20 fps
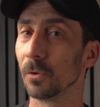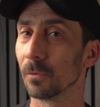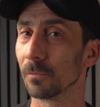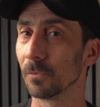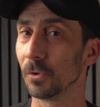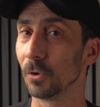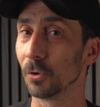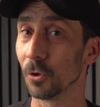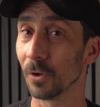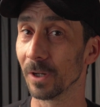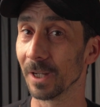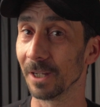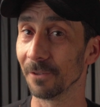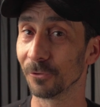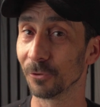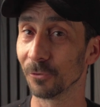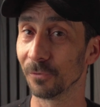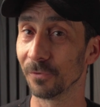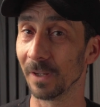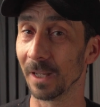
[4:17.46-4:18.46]
you don't
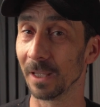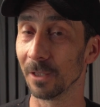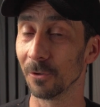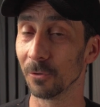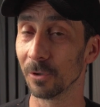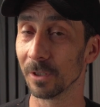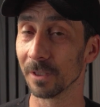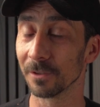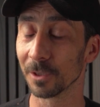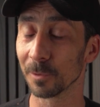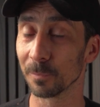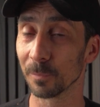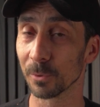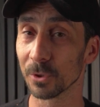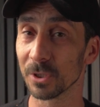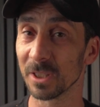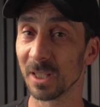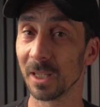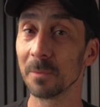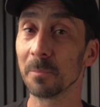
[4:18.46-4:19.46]
have to follow
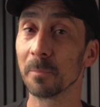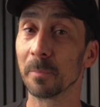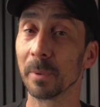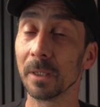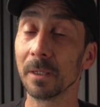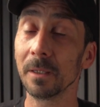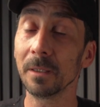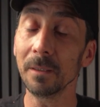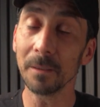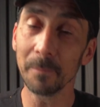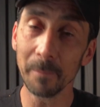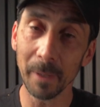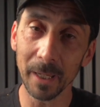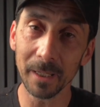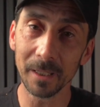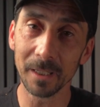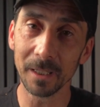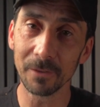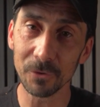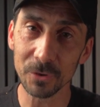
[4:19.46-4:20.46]
100%, but it
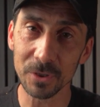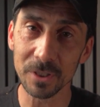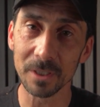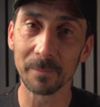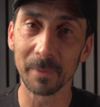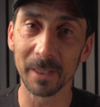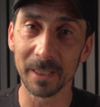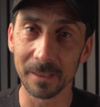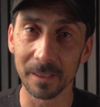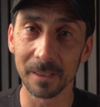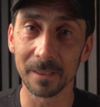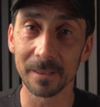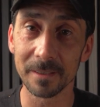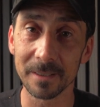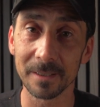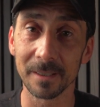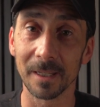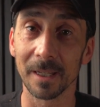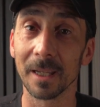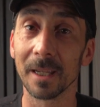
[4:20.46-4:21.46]
may give you some
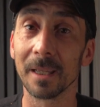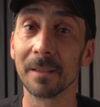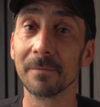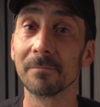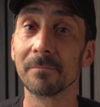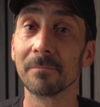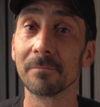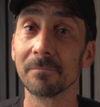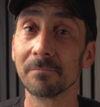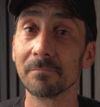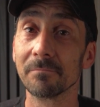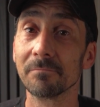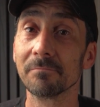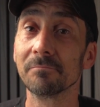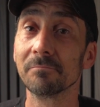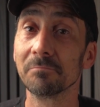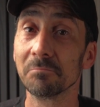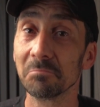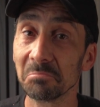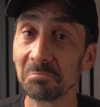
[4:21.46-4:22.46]
ideas and
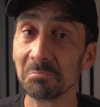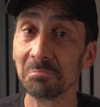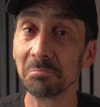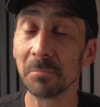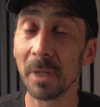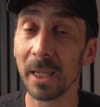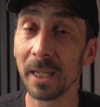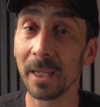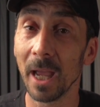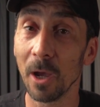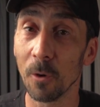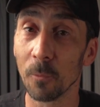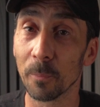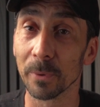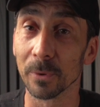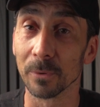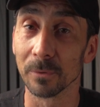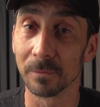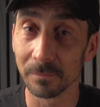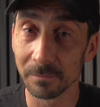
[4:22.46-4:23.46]
may help
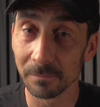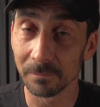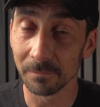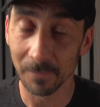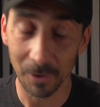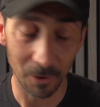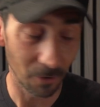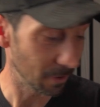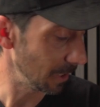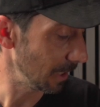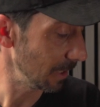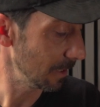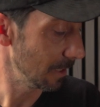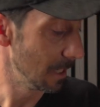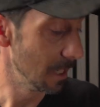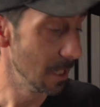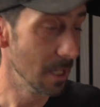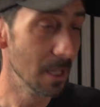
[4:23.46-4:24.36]
you, okay?